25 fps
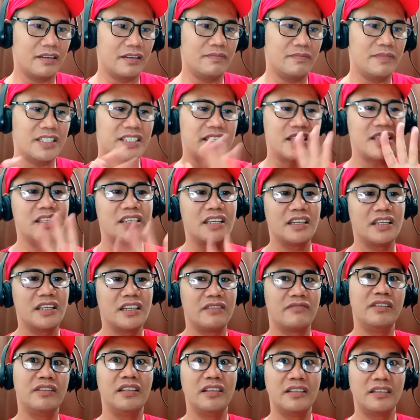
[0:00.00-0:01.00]
Miss India
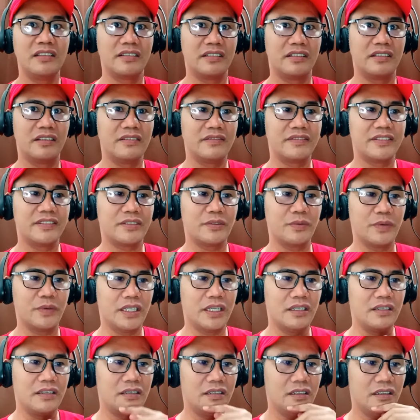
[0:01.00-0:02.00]
really deserves to
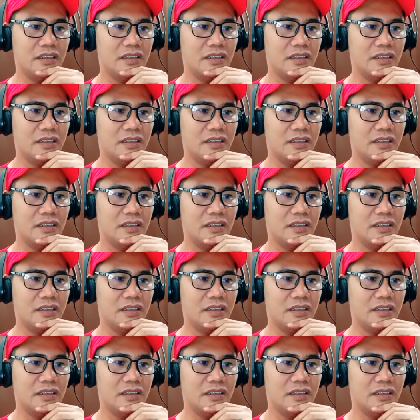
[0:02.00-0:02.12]
win